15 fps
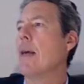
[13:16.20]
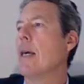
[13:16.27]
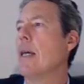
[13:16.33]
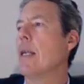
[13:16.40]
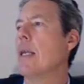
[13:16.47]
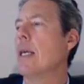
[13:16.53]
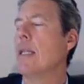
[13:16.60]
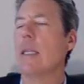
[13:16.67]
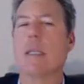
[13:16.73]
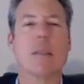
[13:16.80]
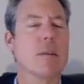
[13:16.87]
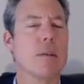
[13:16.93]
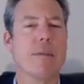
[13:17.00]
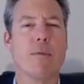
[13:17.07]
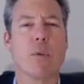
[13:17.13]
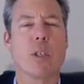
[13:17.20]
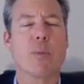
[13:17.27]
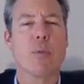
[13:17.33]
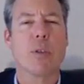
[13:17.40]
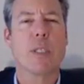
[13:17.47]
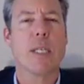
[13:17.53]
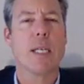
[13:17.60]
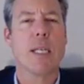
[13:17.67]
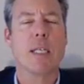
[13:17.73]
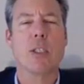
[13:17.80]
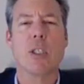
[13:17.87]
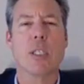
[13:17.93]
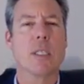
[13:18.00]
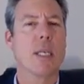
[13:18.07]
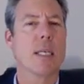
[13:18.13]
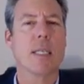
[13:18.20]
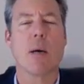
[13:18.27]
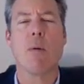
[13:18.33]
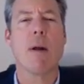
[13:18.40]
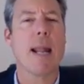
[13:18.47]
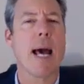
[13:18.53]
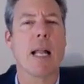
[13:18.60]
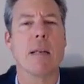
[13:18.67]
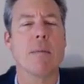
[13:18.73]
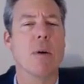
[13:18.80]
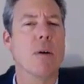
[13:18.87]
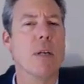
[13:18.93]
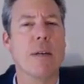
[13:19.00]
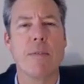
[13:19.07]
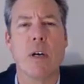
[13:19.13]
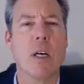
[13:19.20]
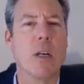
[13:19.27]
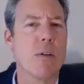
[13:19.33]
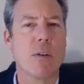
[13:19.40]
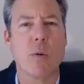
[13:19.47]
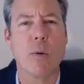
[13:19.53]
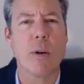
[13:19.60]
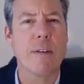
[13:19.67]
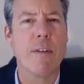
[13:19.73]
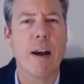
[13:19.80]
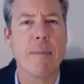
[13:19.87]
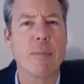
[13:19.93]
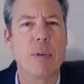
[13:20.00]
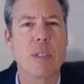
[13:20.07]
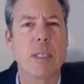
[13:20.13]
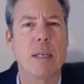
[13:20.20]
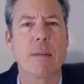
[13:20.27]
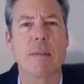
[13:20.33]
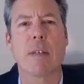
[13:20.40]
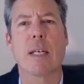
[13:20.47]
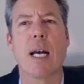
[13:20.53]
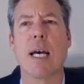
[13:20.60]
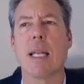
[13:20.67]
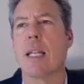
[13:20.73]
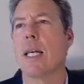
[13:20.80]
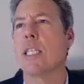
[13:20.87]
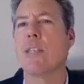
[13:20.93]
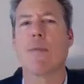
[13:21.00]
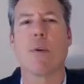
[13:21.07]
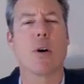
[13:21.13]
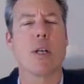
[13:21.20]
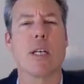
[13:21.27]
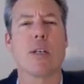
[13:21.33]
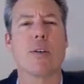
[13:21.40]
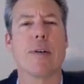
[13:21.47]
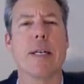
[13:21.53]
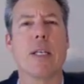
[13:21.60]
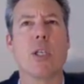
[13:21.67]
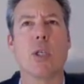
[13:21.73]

and then in the divorce proceeding she says I want alimony of one hundred twenty-five percent of the guidelines, you've already